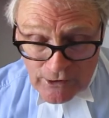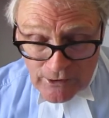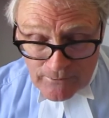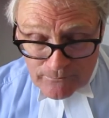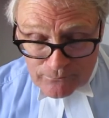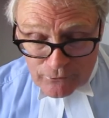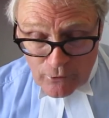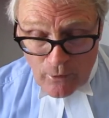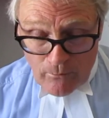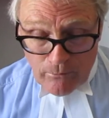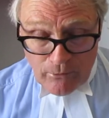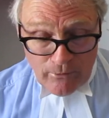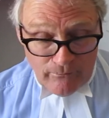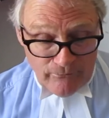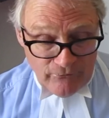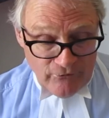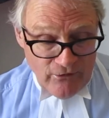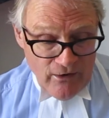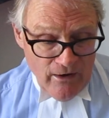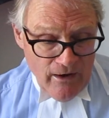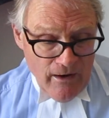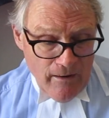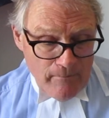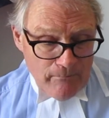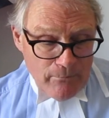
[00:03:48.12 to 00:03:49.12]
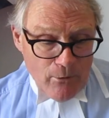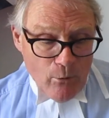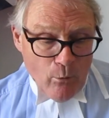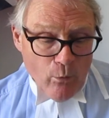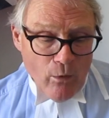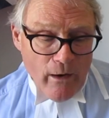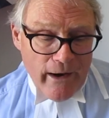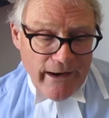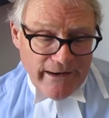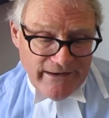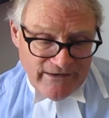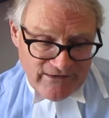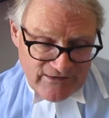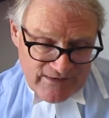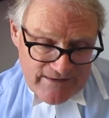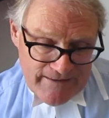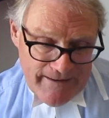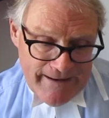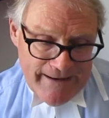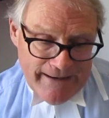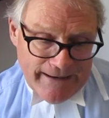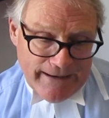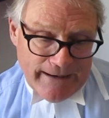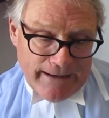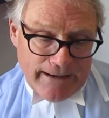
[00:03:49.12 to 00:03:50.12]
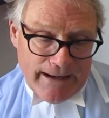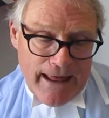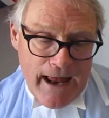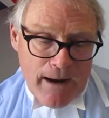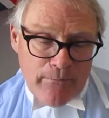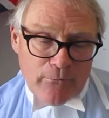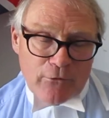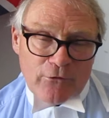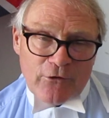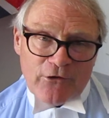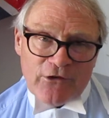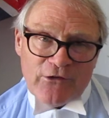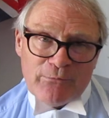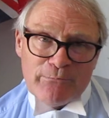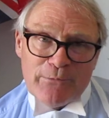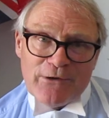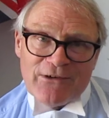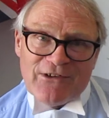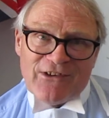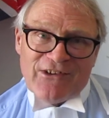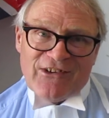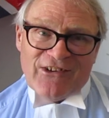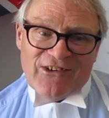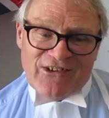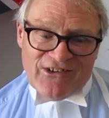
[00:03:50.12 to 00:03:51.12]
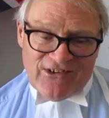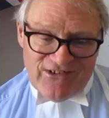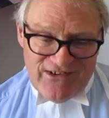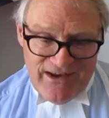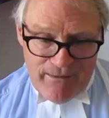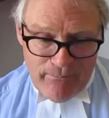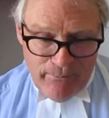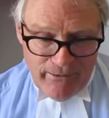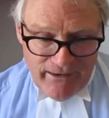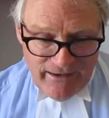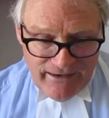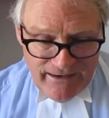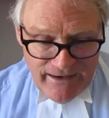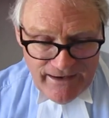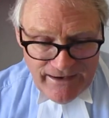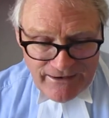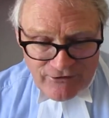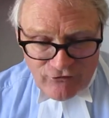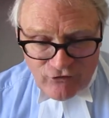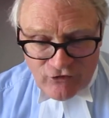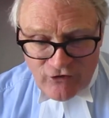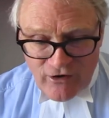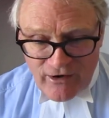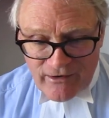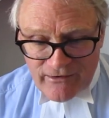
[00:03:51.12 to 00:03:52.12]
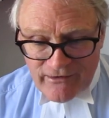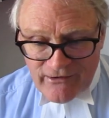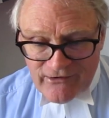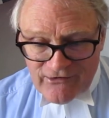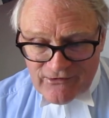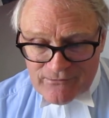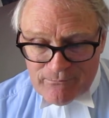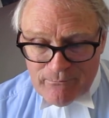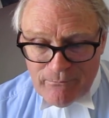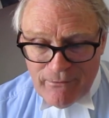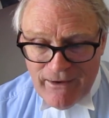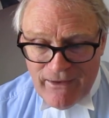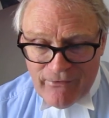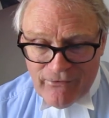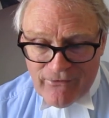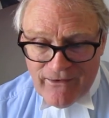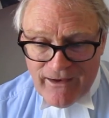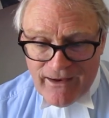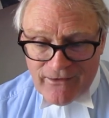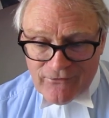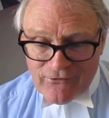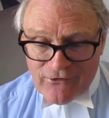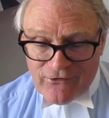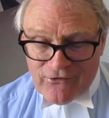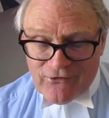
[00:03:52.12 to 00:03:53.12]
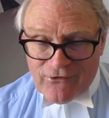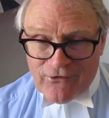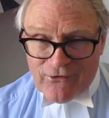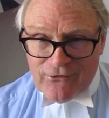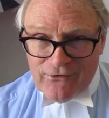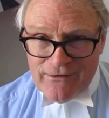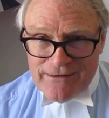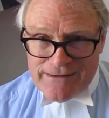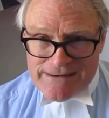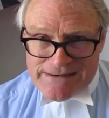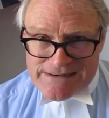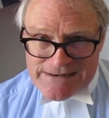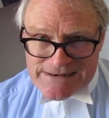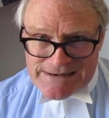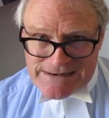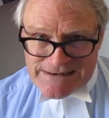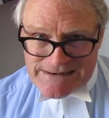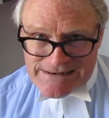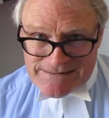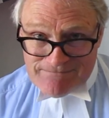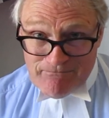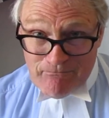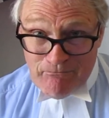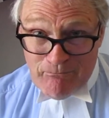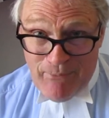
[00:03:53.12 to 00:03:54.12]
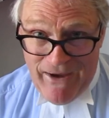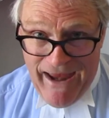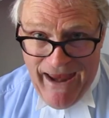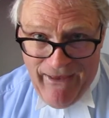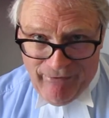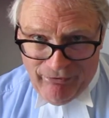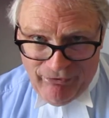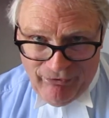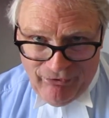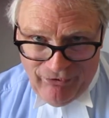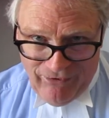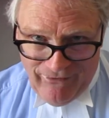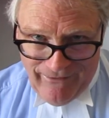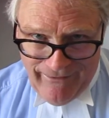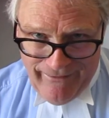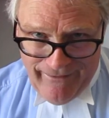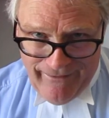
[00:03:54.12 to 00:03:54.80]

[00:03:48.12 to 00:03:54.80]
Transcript: problems. But wait, glamorous but snippy journalist Beth Anderson, yes,